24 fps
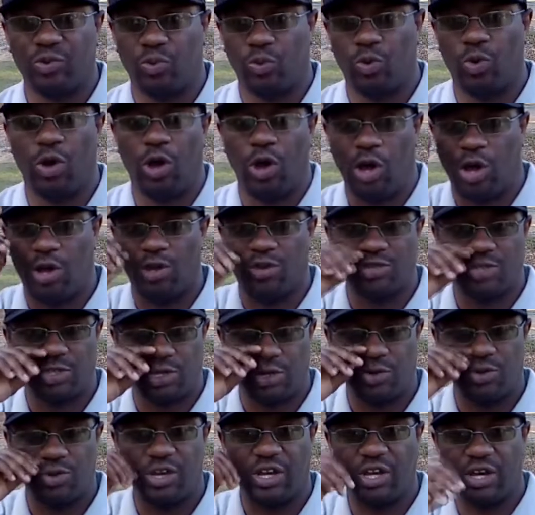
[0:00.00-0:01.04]
will
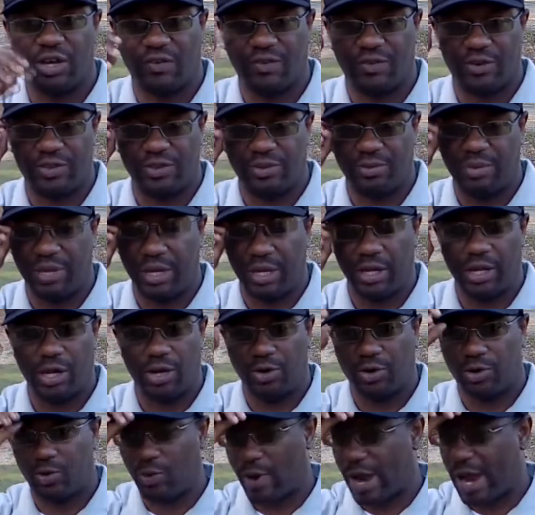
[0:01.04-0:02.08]
also cover the Minn
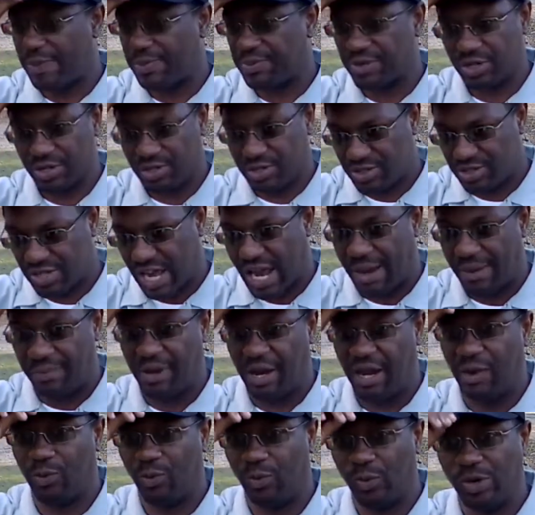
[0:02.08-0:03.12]
Kota Raptors. I'm
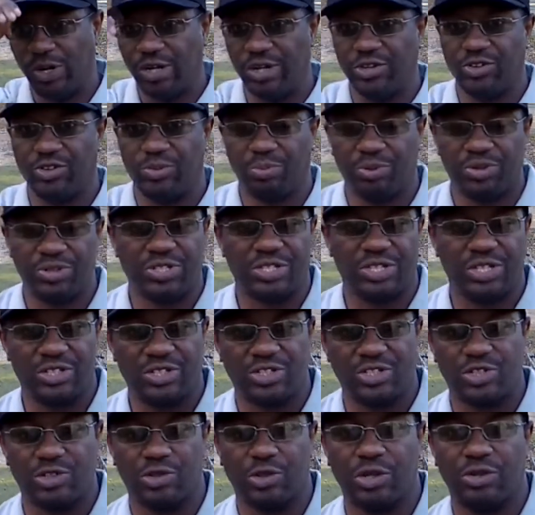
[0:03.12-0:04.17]
not 100%
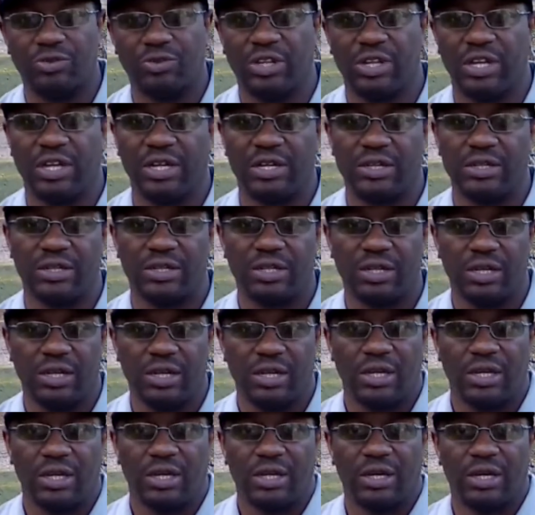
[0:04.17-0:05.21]
sure on that.
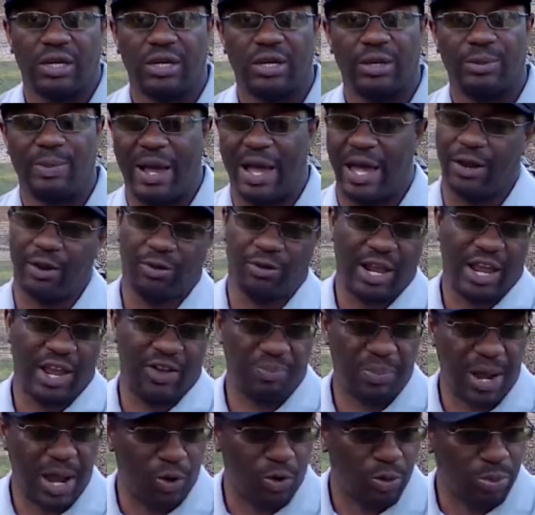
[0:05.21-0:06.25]
I don't have
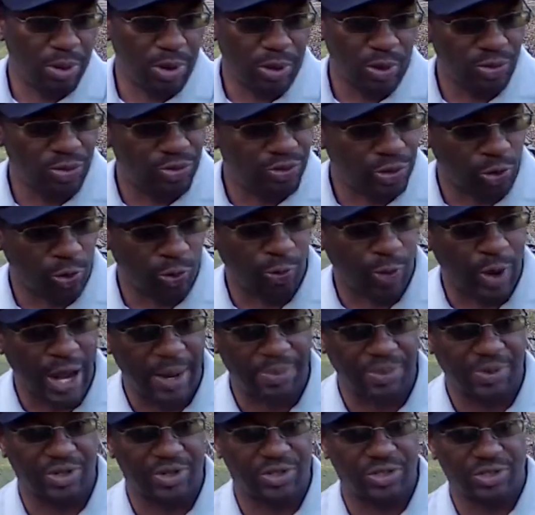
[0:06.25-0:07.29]
power poles or
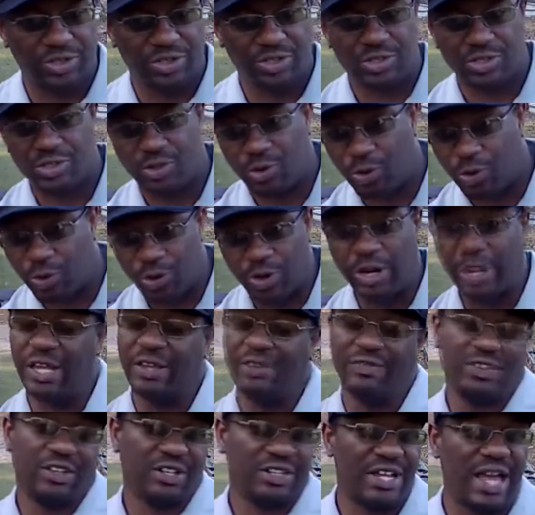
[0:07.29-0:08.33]
Raptors or
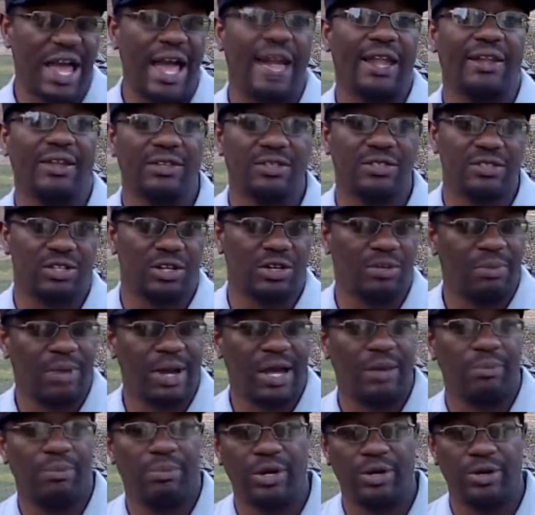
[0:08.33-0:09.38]
even the Talons on
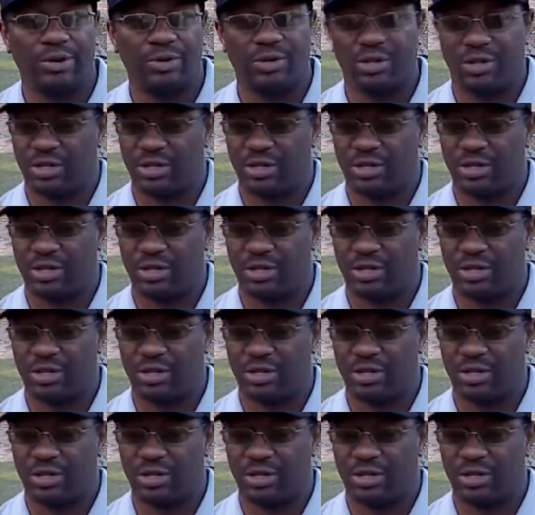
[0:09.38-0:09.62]
my boat.